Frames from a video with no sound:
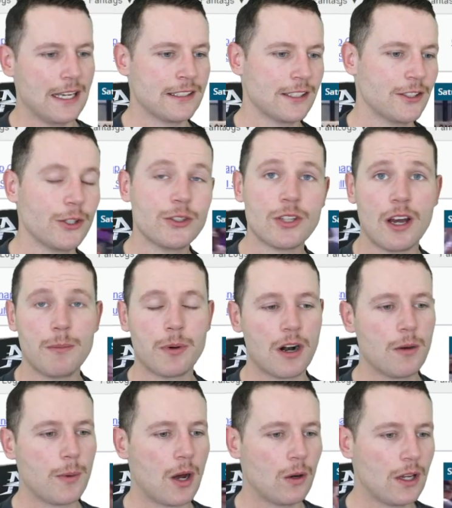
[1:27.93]
a two-time
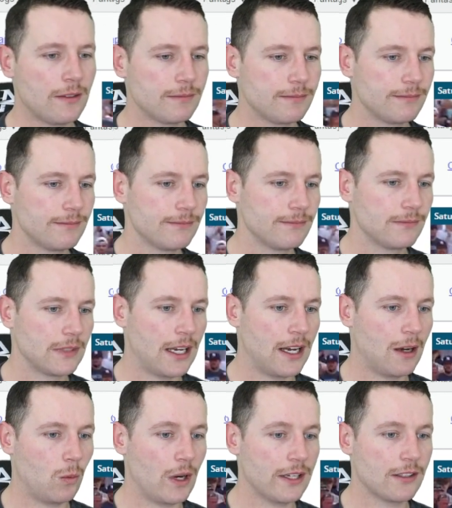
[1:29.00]
Pro Bowler,
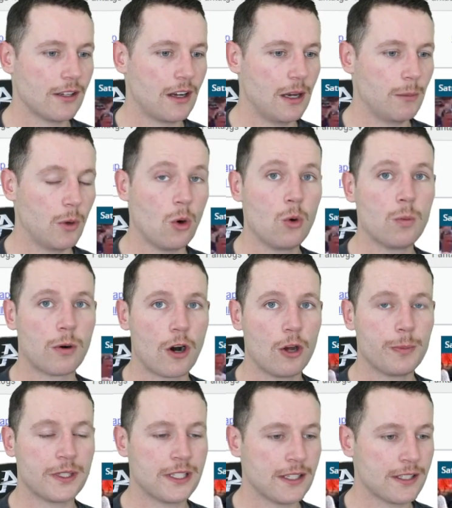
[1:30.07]
a one-time All-Pro
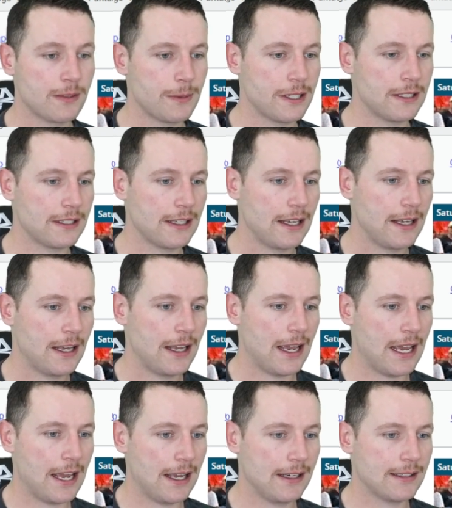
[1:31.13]
participant,
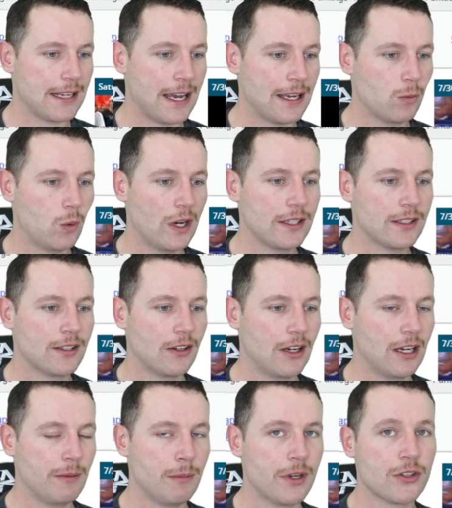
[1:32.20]
and a
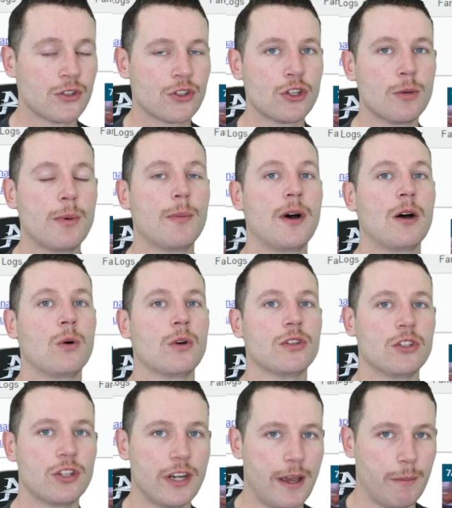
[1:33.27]
one-time Super Bowl
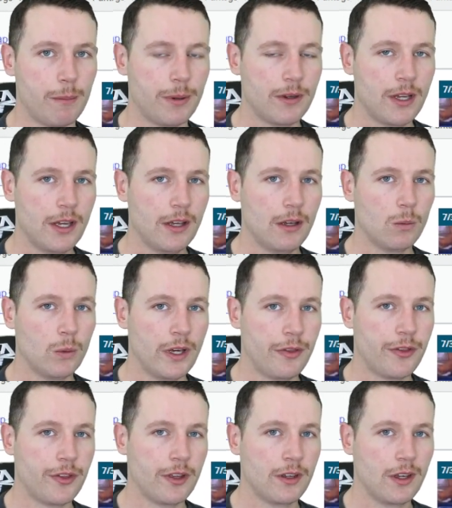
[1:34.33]
champ
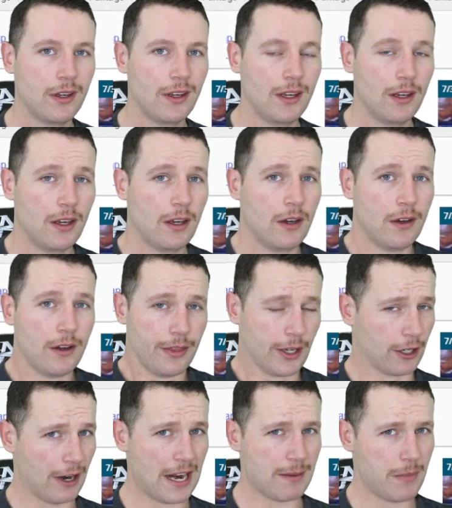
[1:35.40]
with the
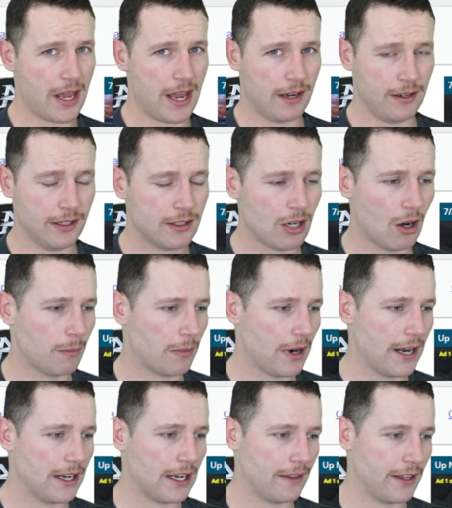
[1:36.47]
great man Tom
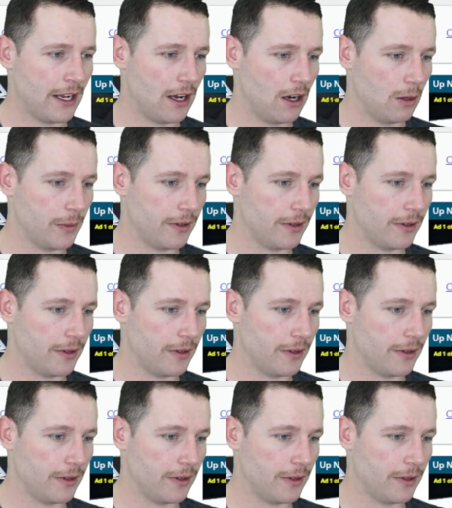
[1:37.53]
Brady at the helm. In